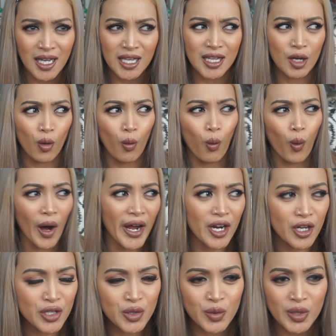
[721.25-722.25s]
Like, why
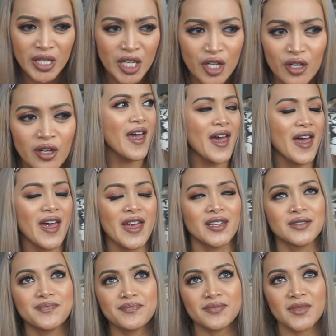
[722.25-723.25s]
are you here?
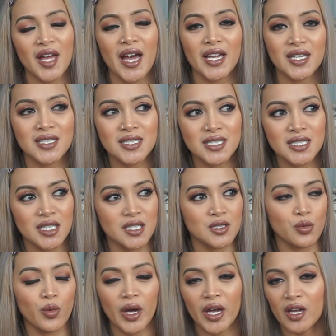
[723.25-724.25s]
And I can see
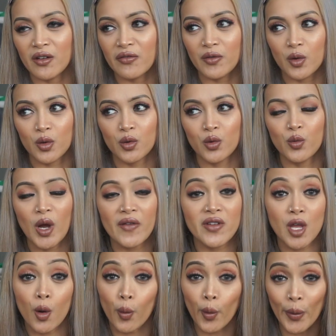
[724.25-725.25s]
his wife or whoever
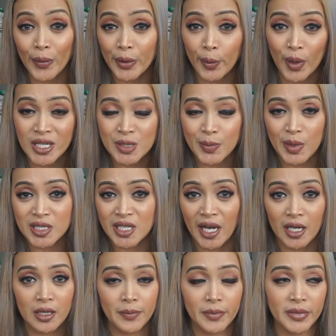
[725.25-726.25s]
that woman was
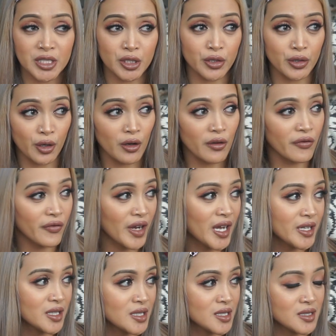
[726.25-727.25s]
beside him, his
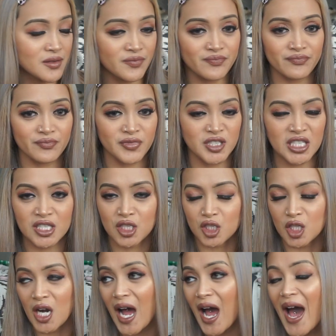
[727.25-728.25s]
girlfriend, his
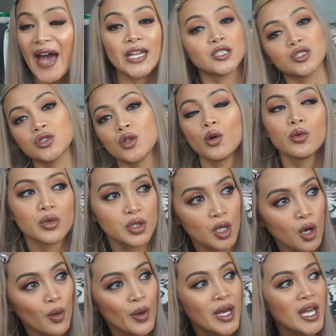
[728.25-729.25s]
sister, I don't
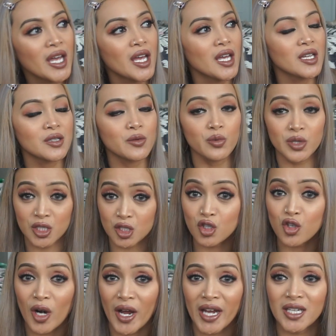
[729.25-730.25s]
know, was
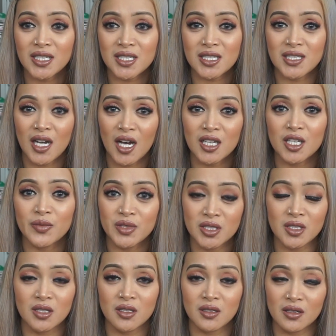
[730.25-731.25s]
trying to tell them
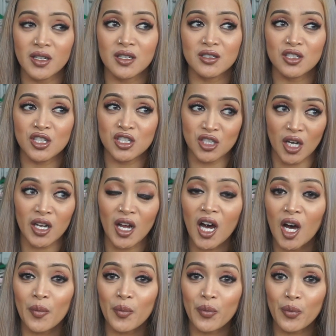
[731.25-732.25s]
to like shut
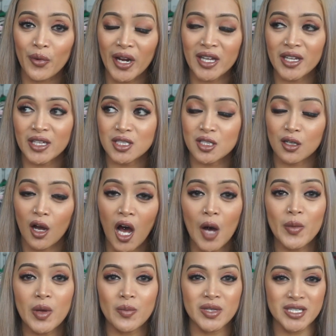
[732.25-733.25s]
up, right? Like to
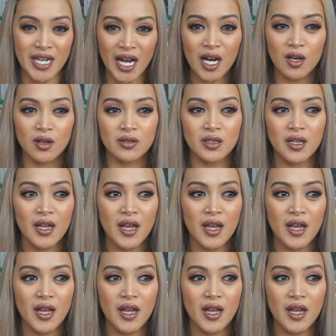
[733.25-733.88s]
calm him down.